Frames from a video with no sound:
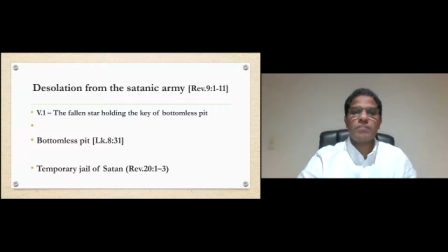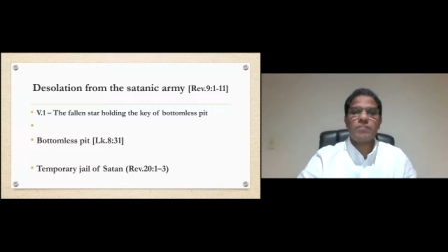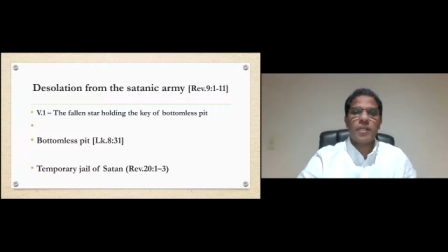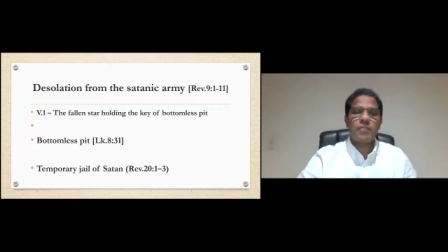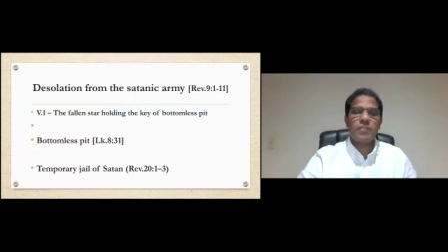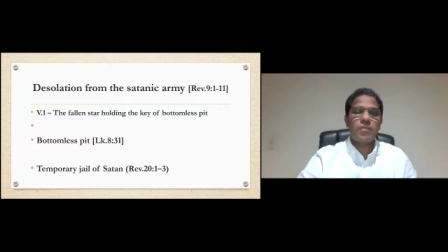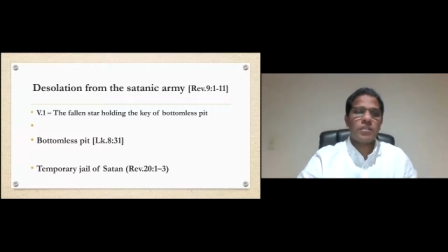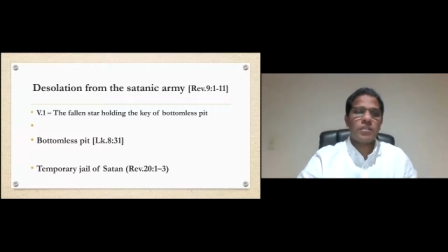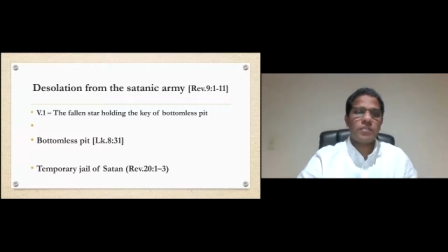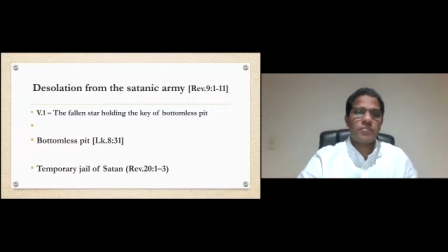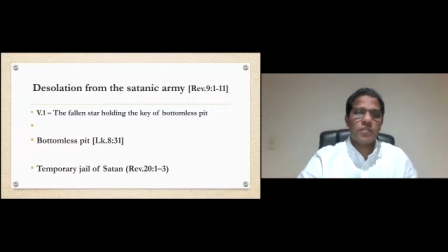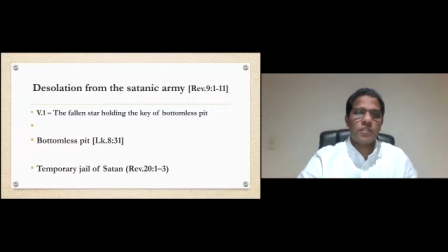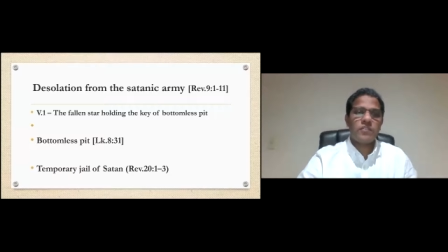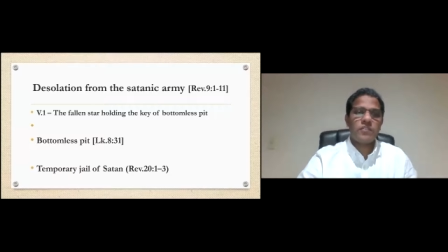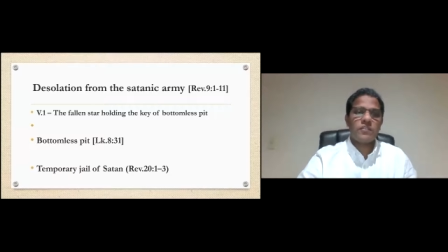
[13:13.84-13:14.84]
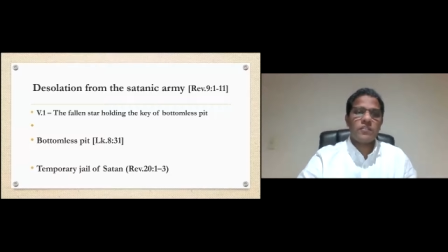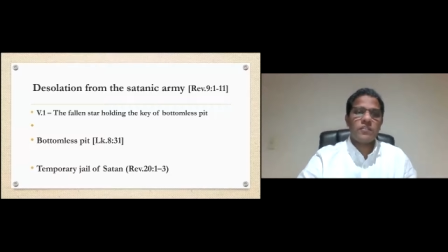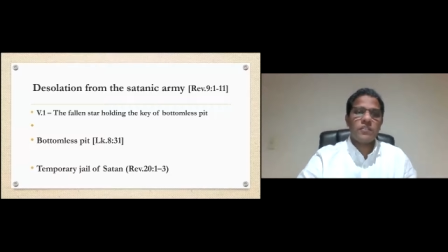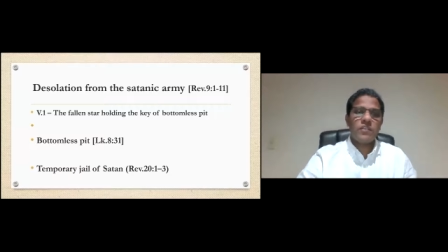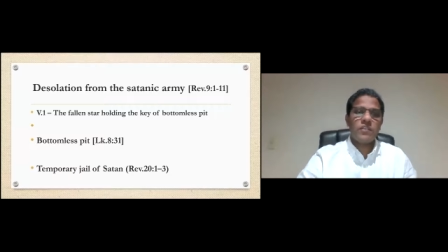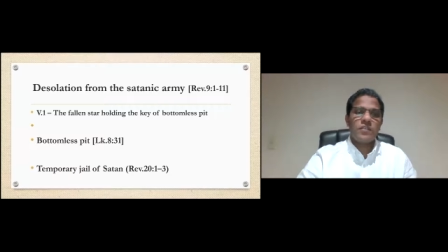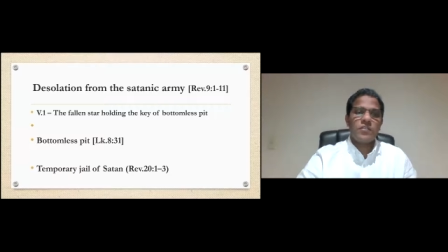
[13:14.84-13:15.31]
Bible references.
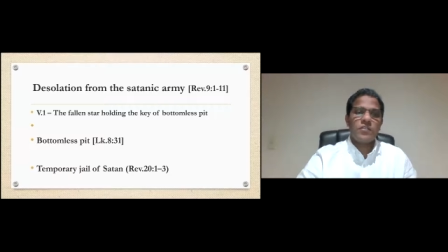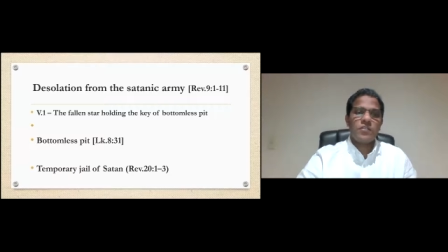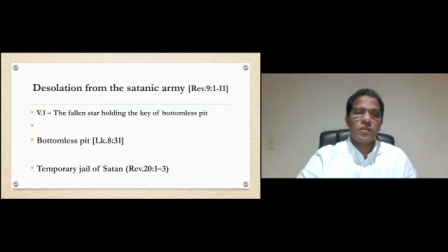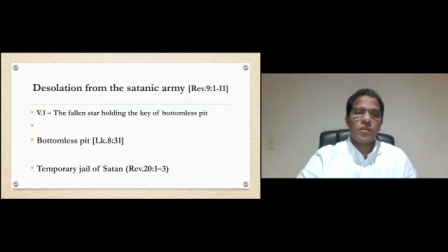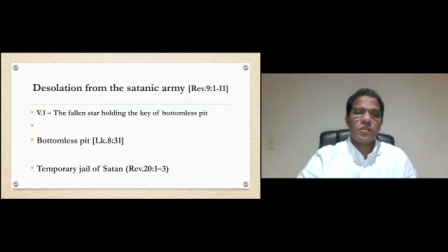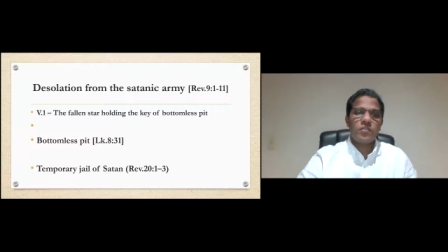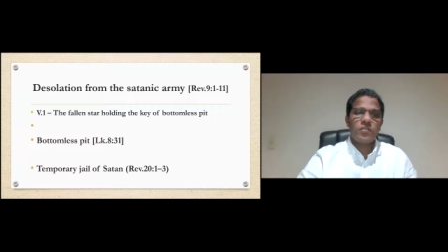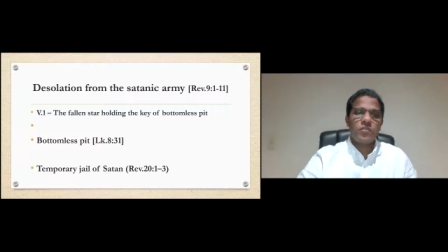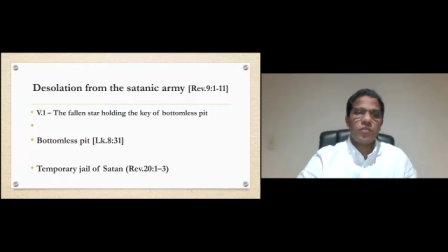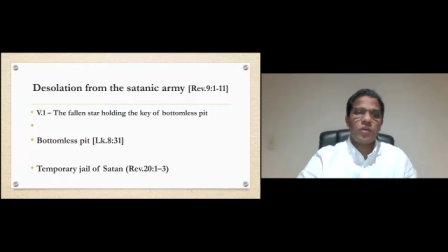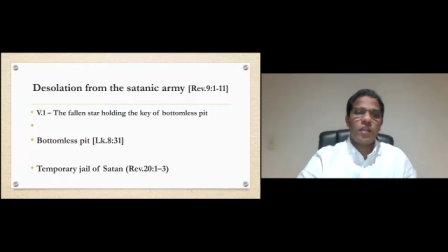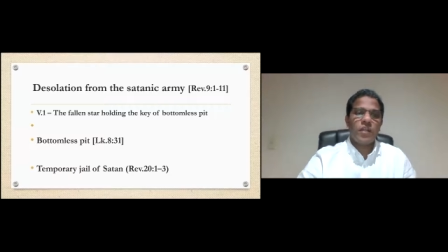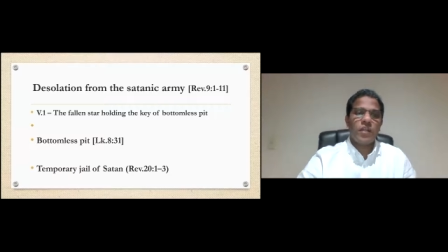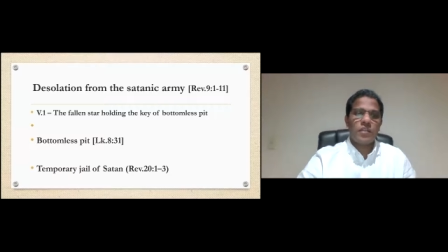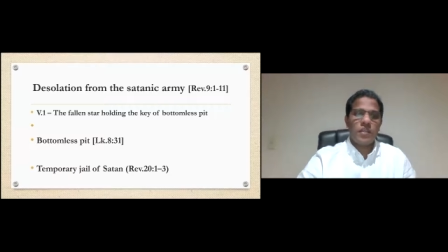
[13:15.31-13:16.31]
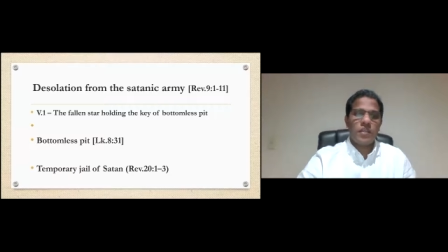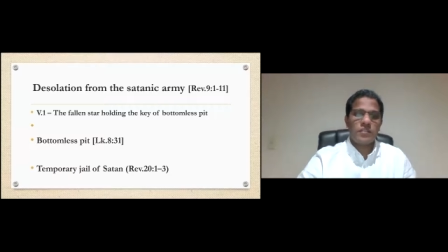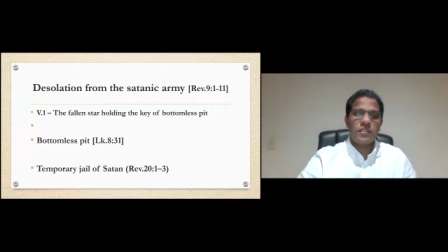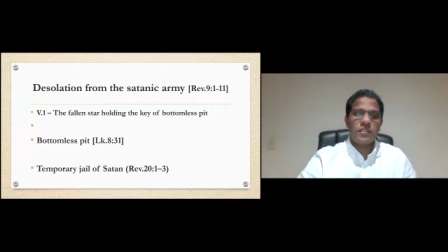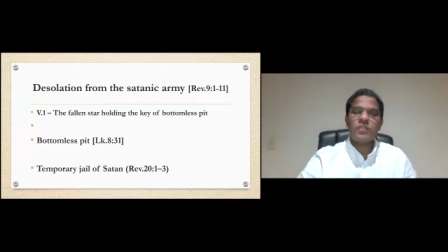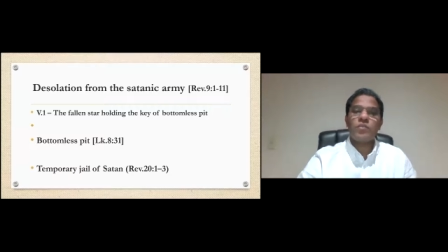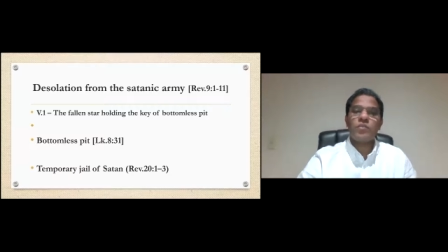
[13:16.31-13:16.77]
So Joel, I
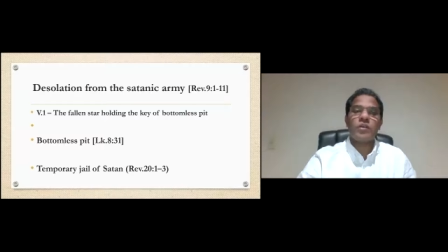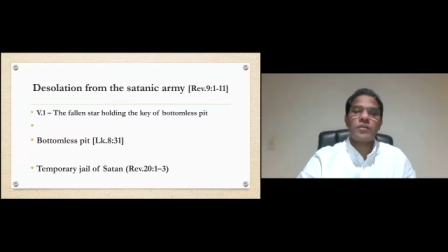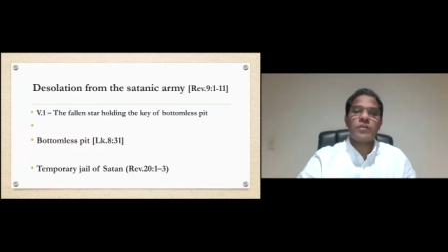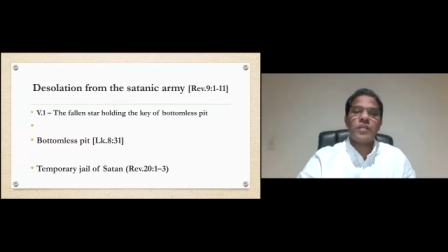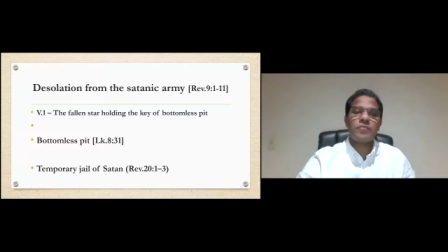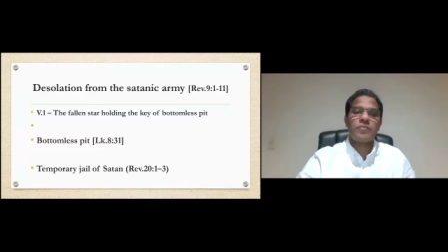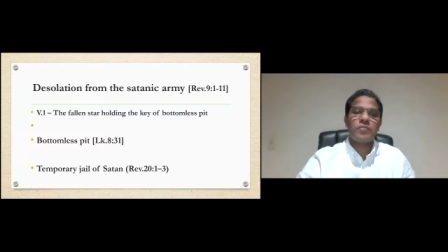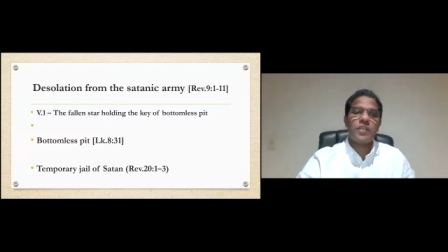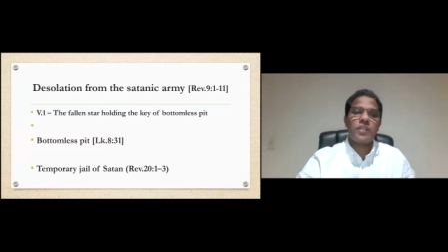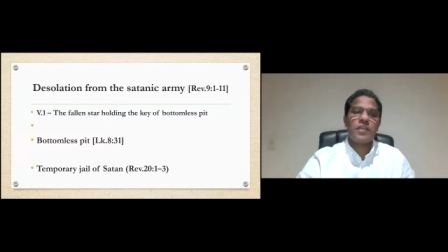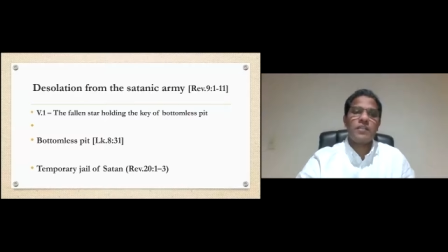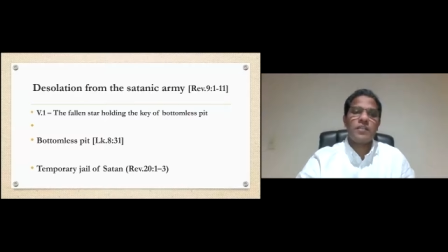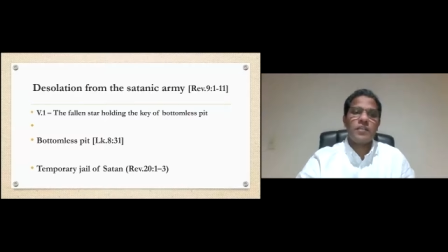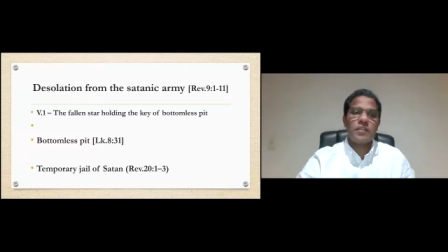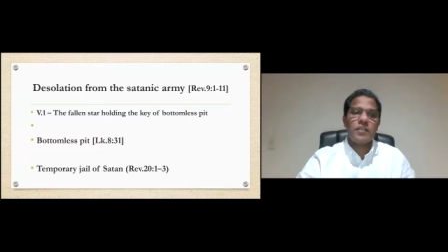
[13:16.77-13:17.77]
think you are ready for that.